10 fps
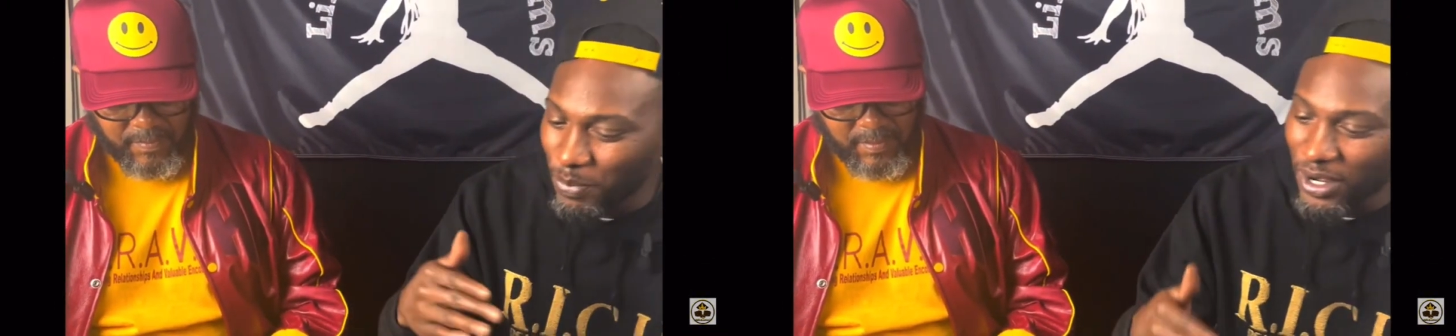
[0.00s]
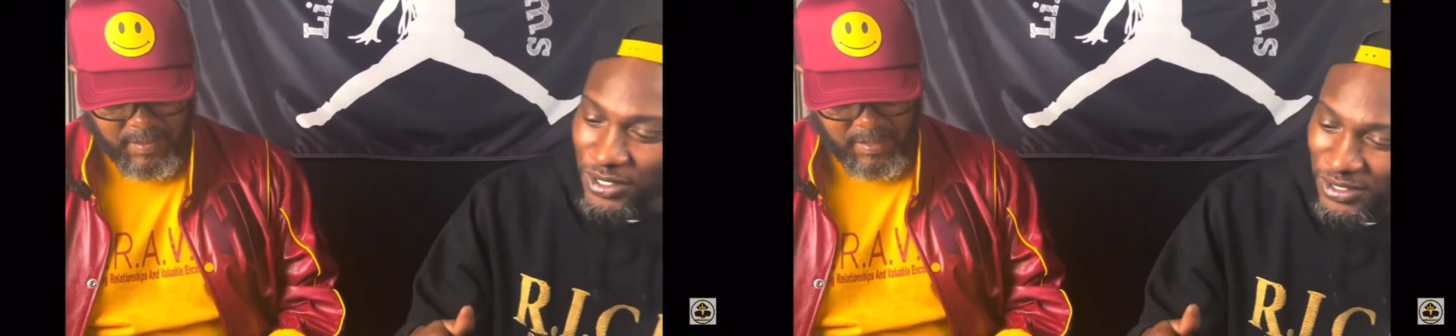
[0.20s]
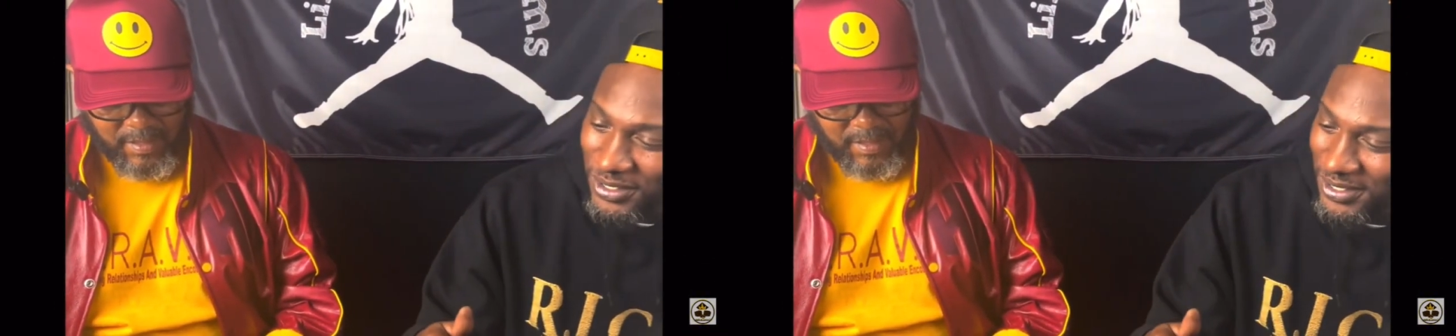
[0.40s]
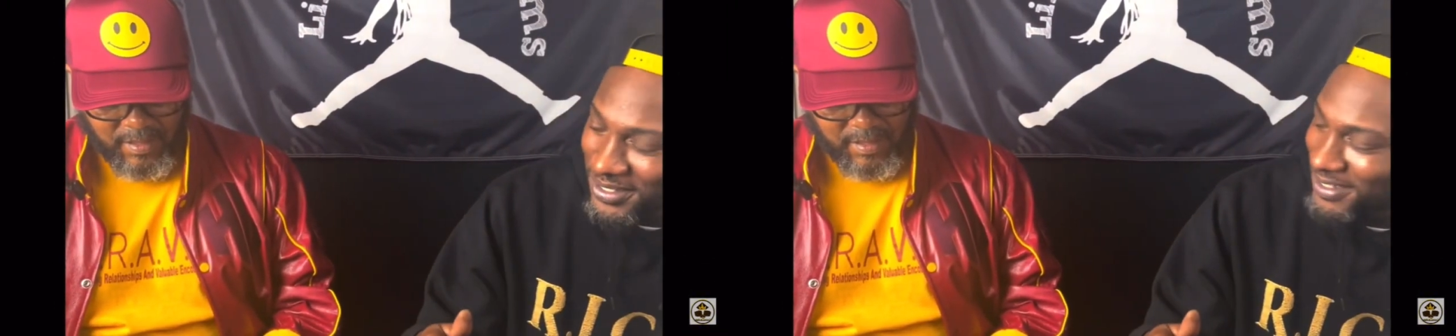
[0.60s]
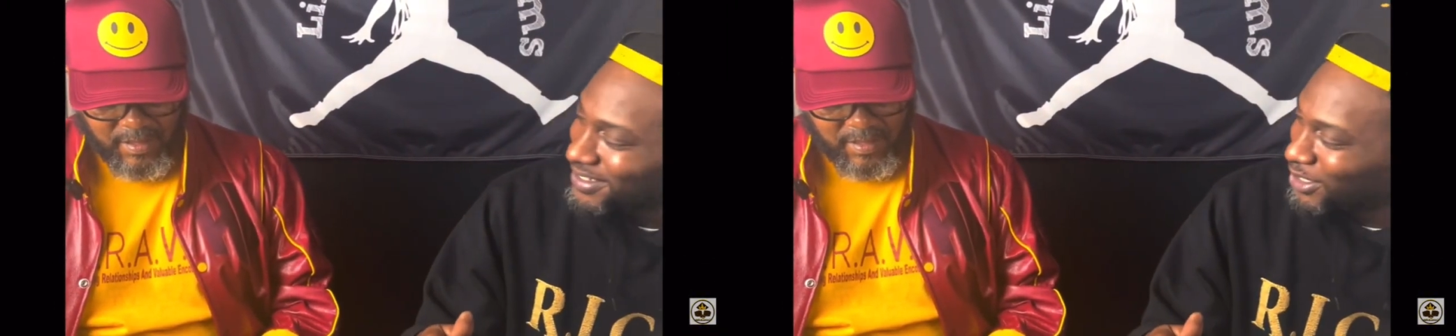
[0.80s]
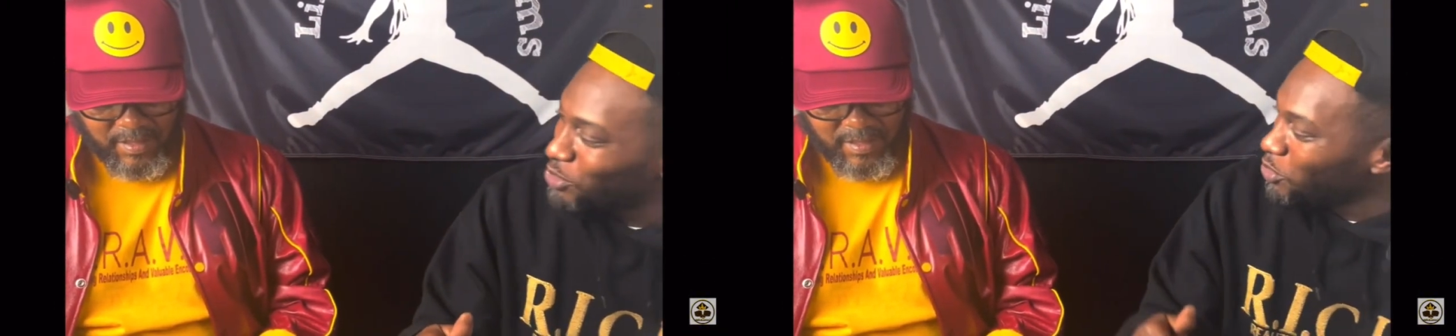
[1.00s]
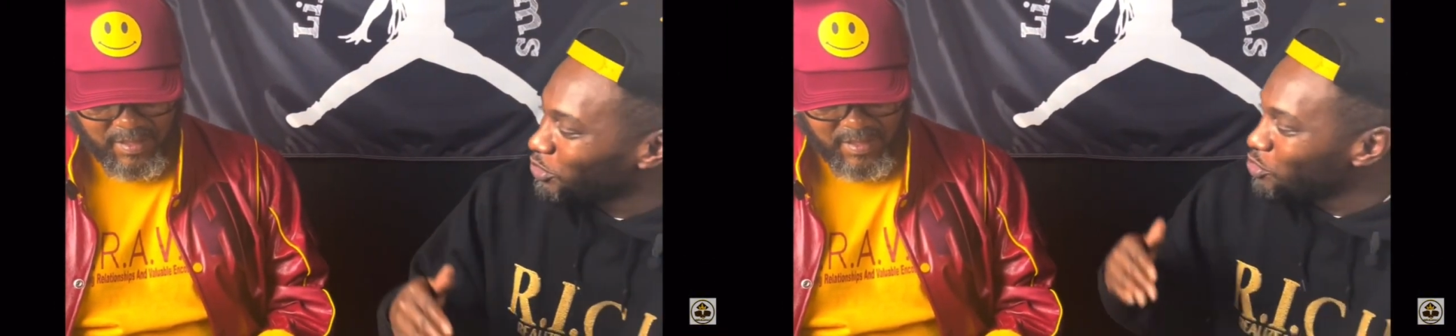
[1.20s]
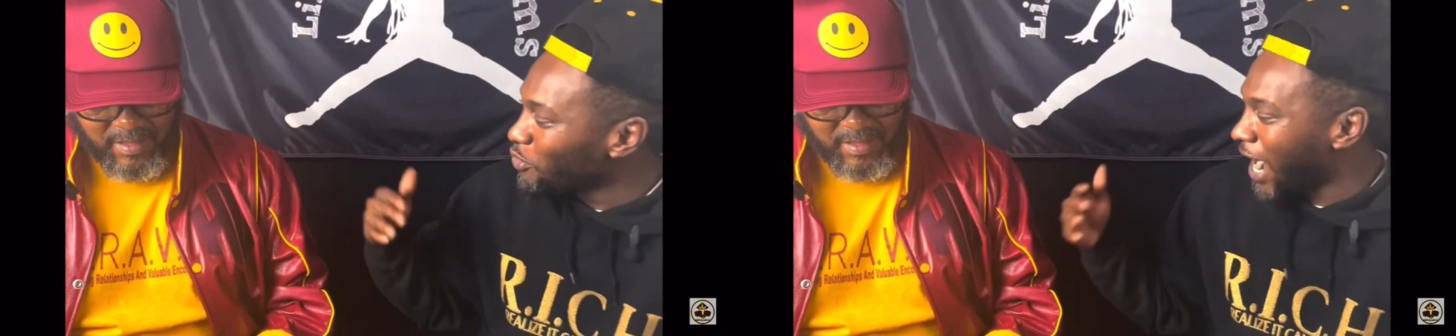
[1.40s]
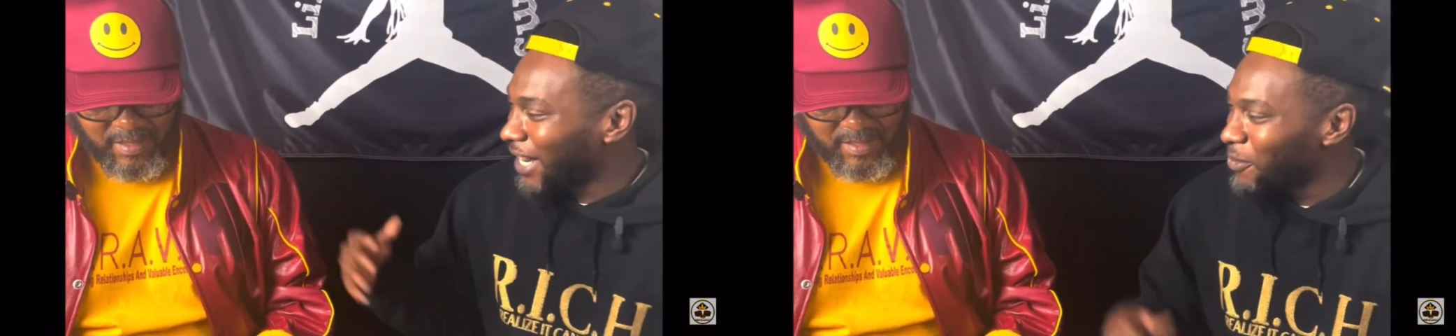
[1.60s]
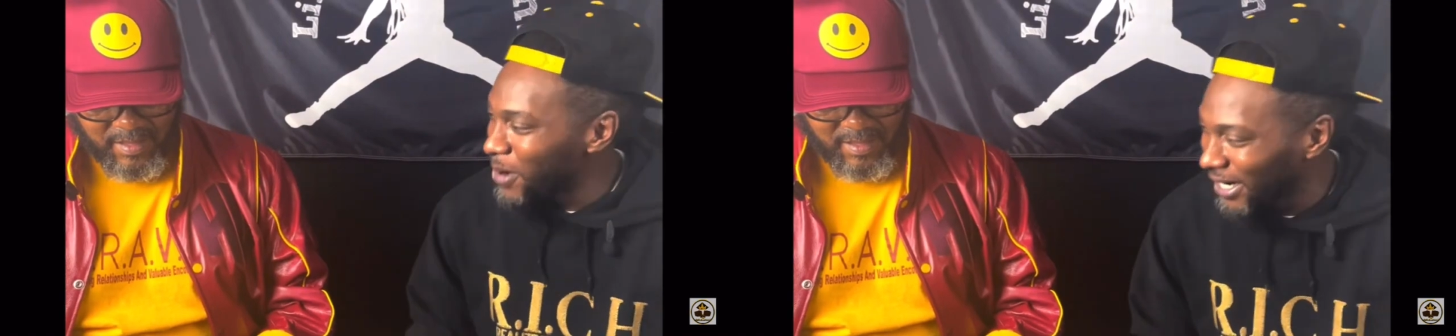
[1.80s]
sponsors. You you
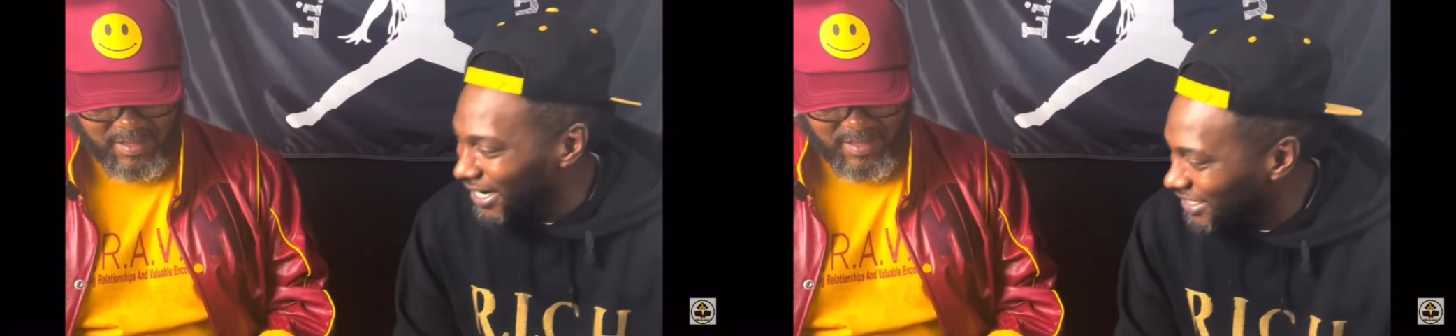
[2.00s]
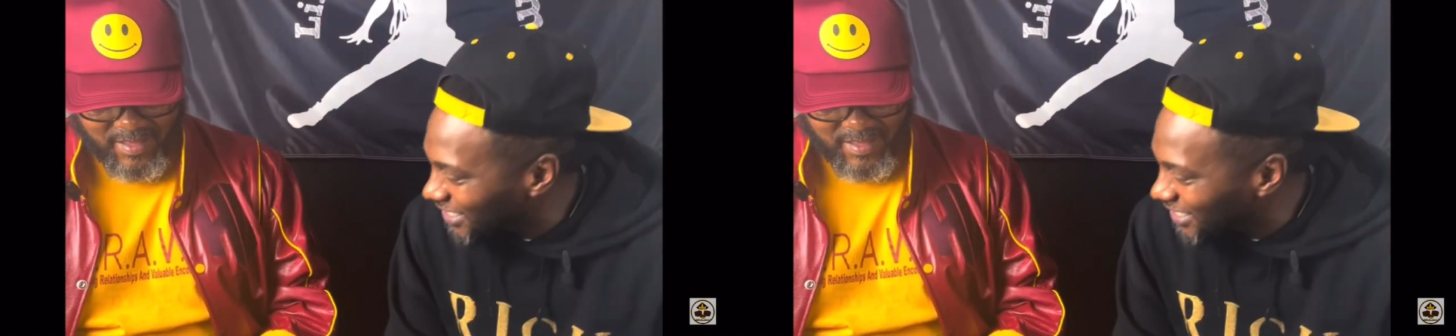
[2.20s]
rocking one of their